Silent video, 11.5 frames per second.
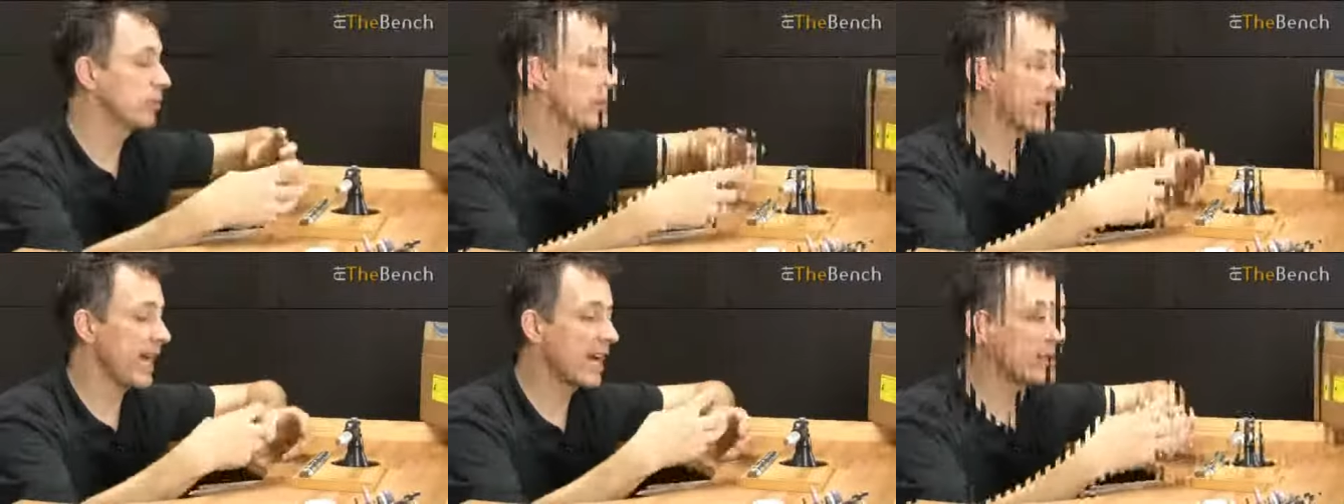
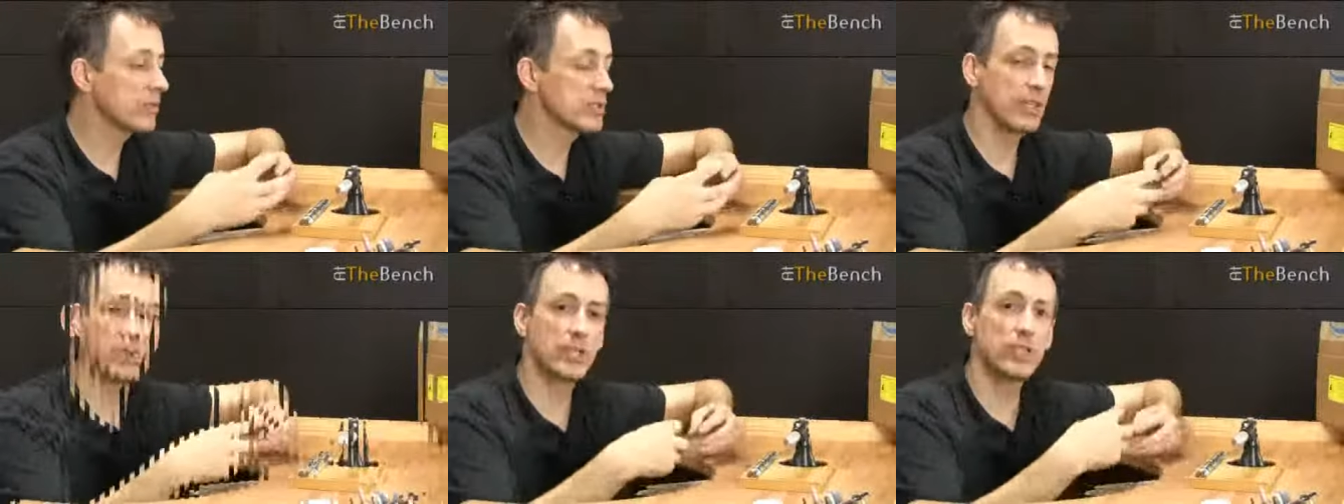without
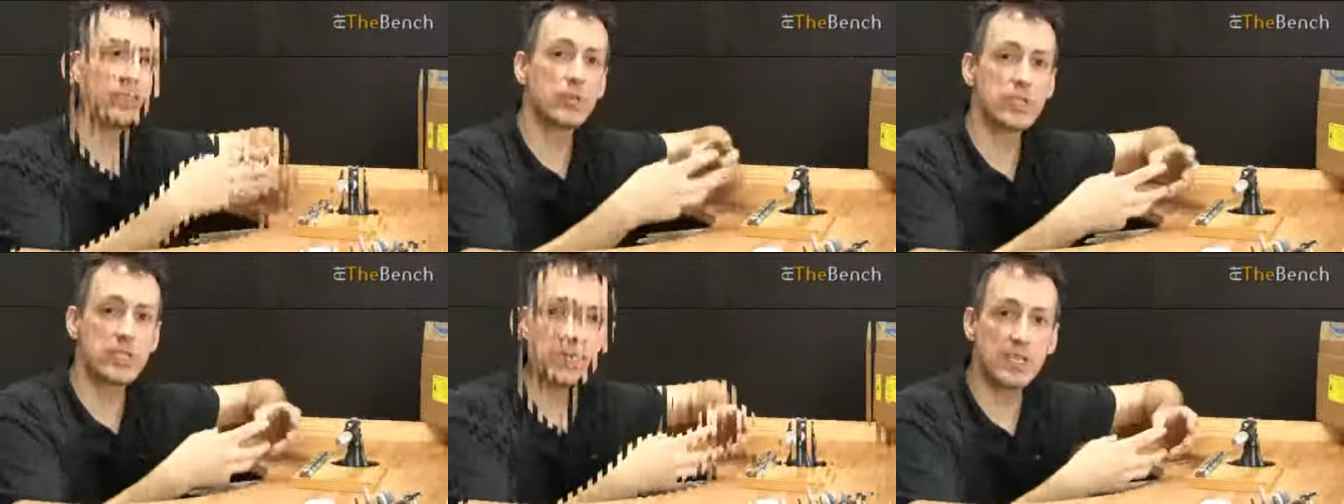
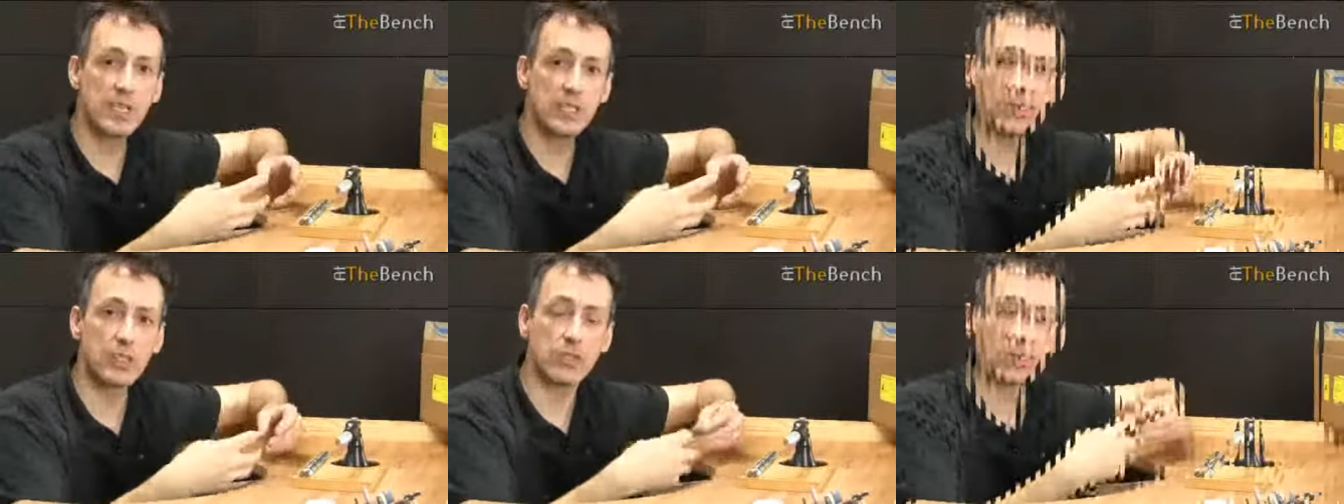
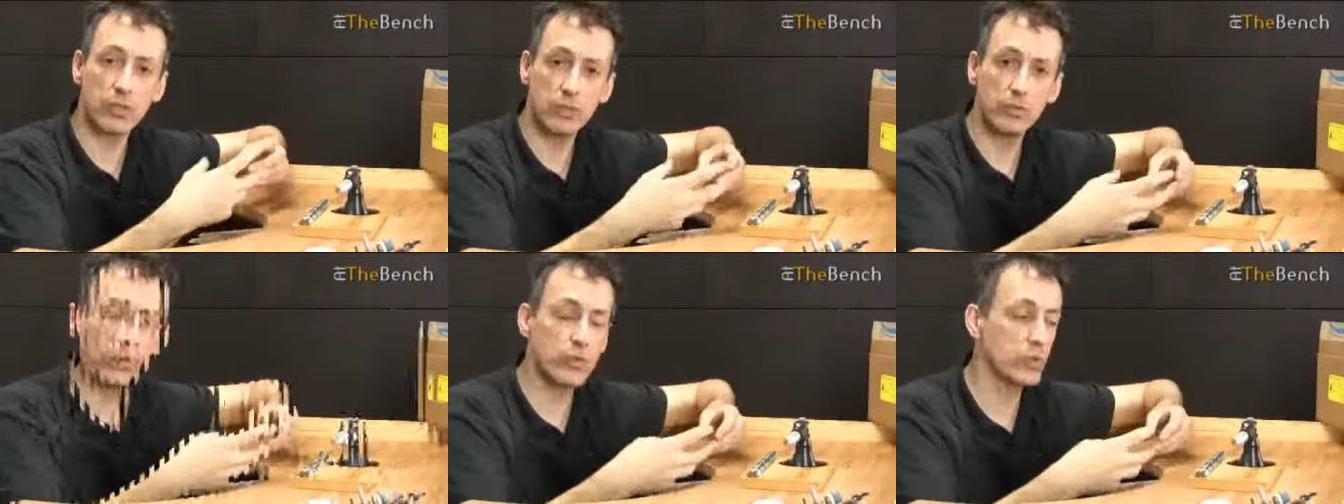loosening the
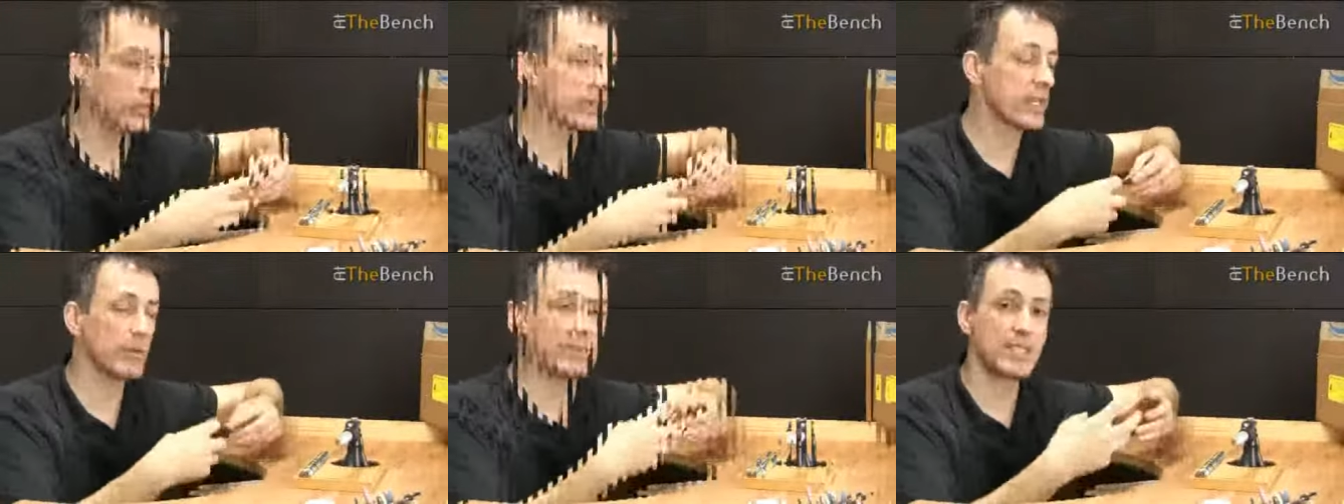claws or
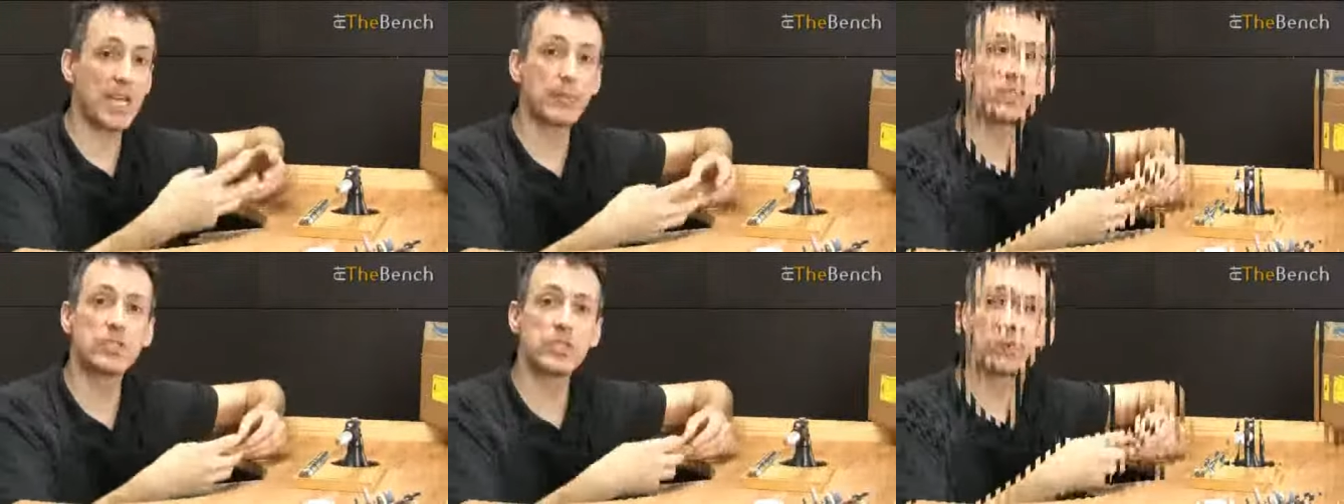without
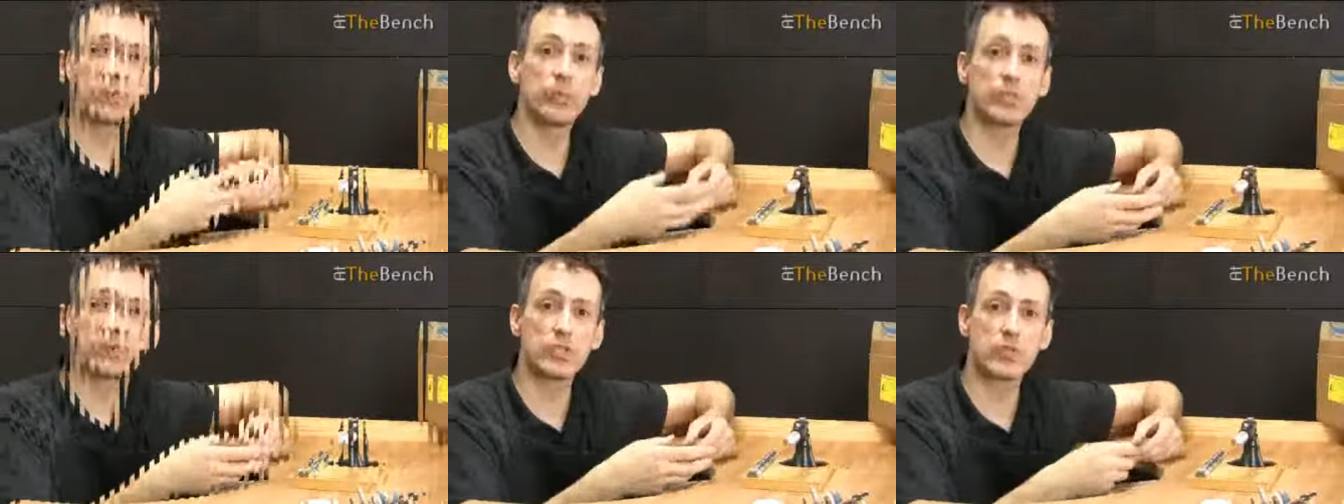damaging or
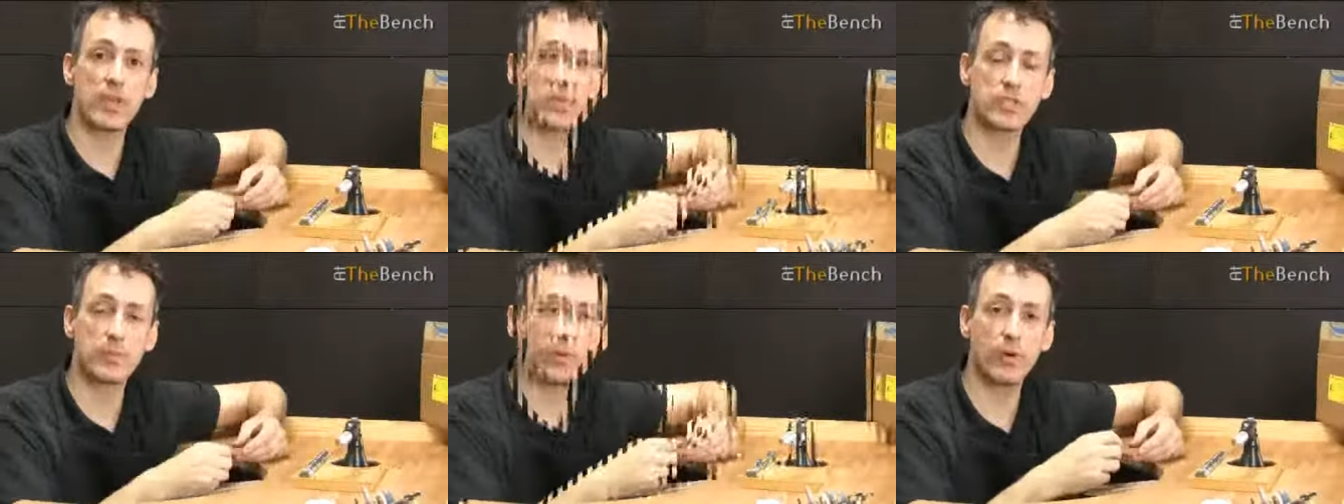putting
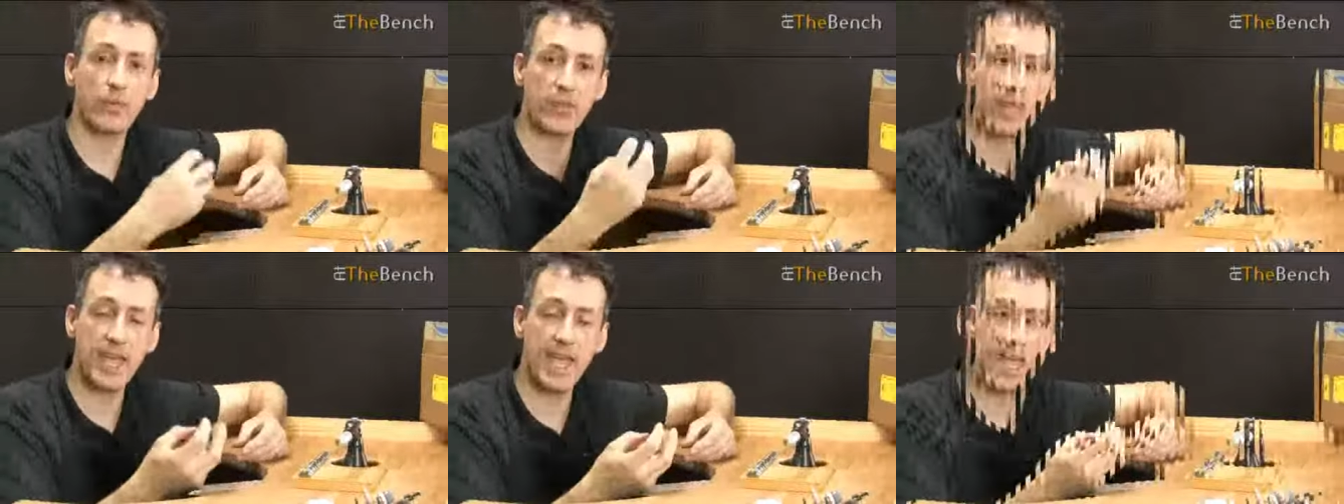stress upon
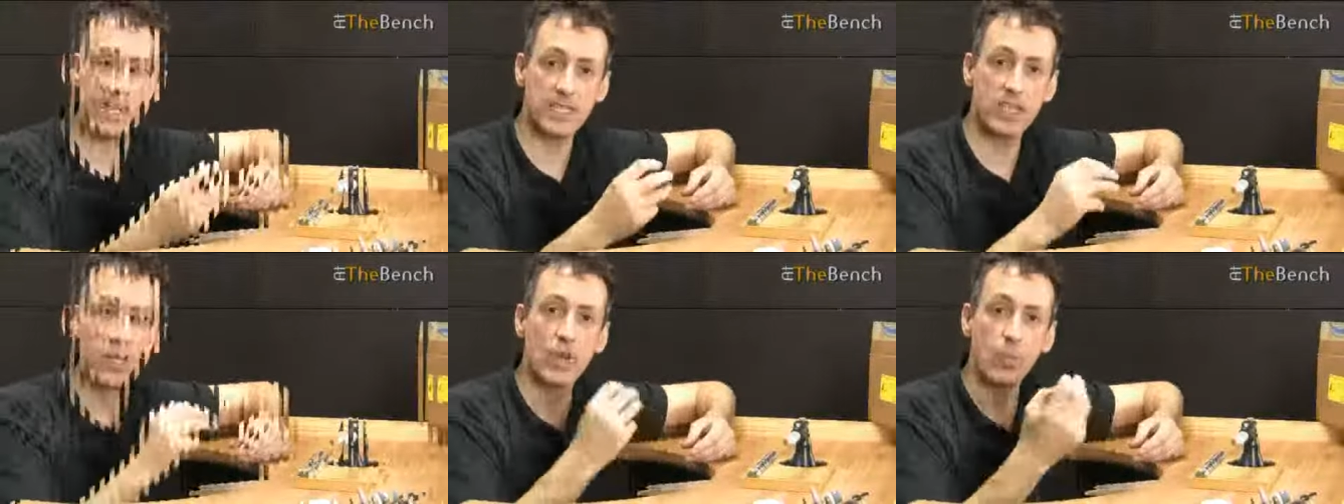the head
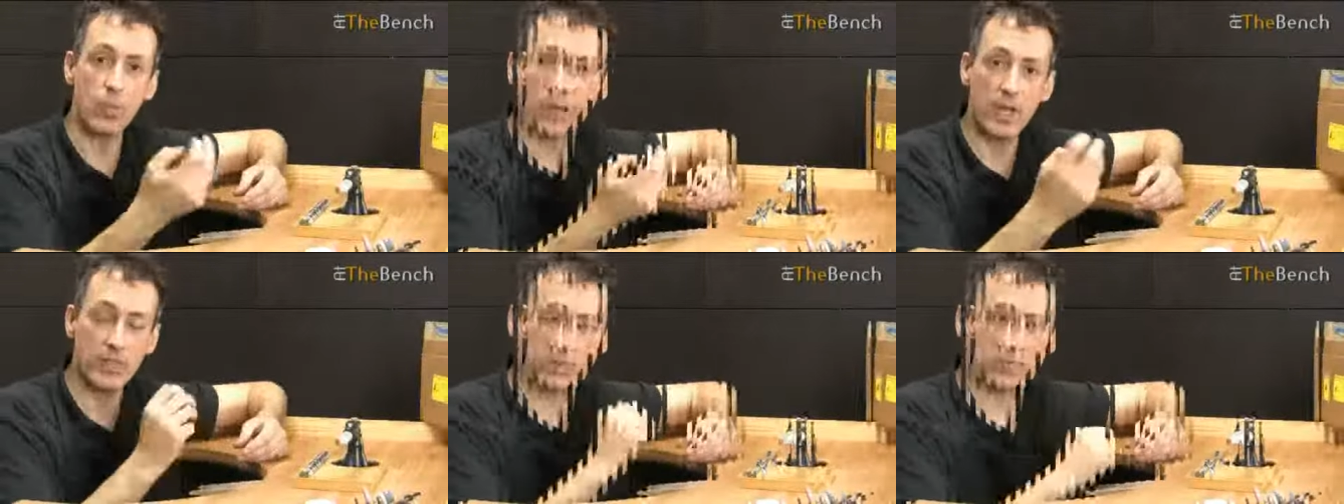
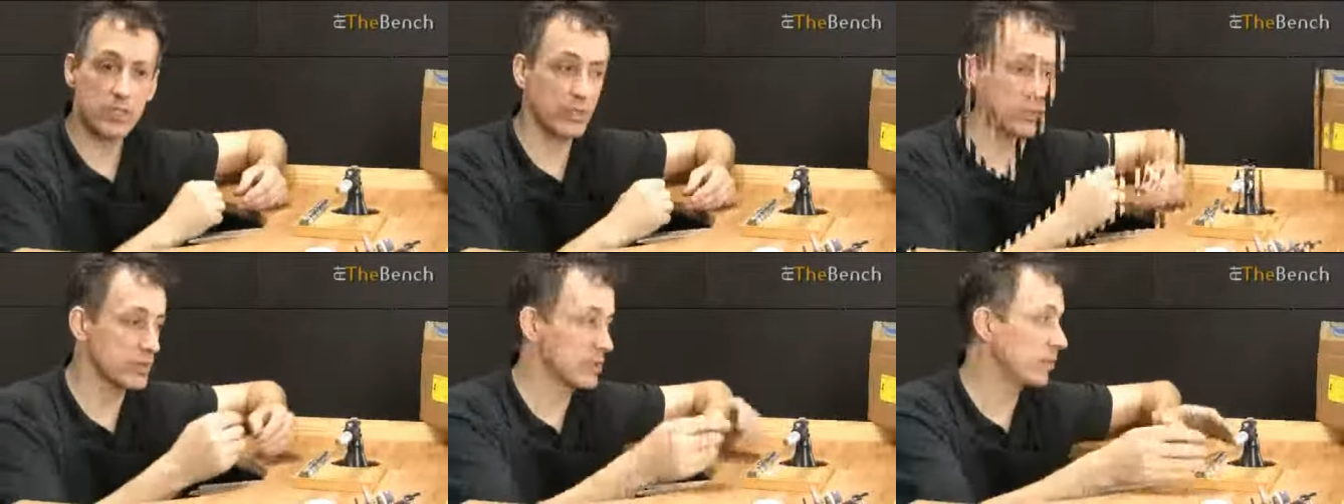where the
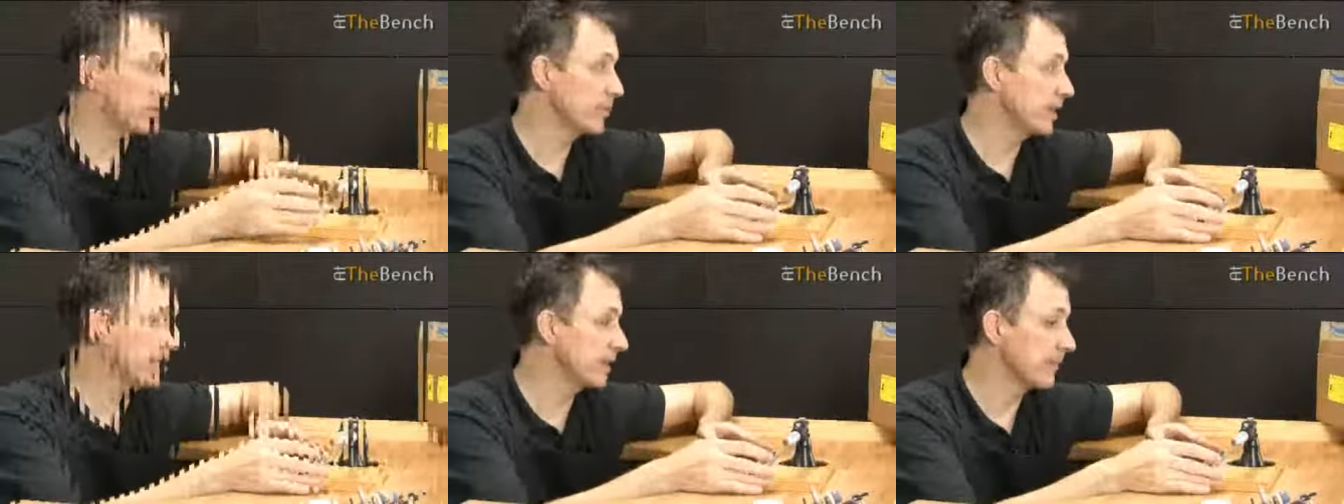stones would
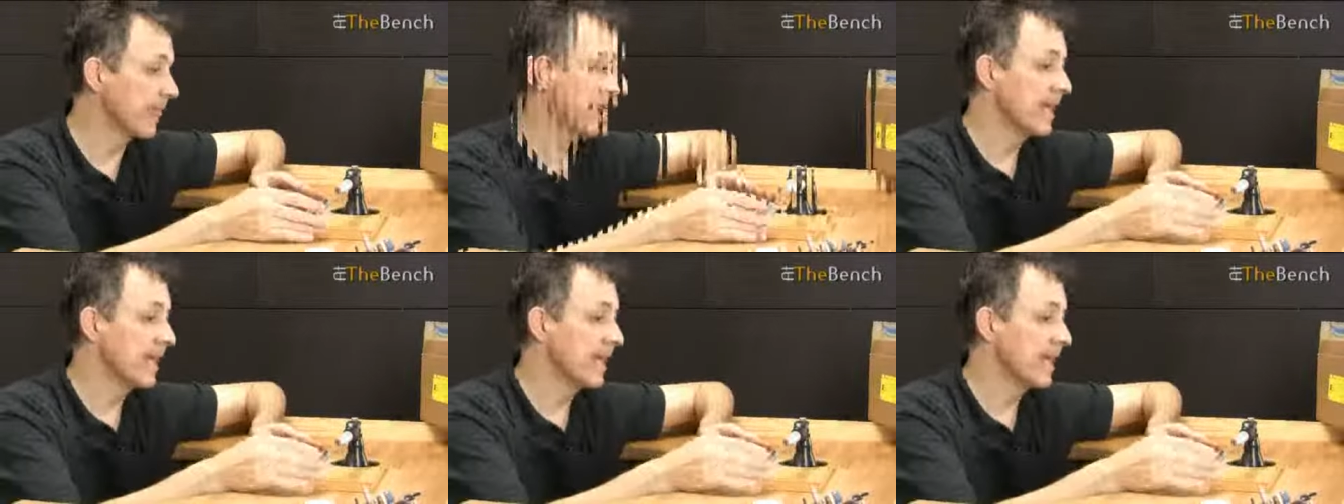be.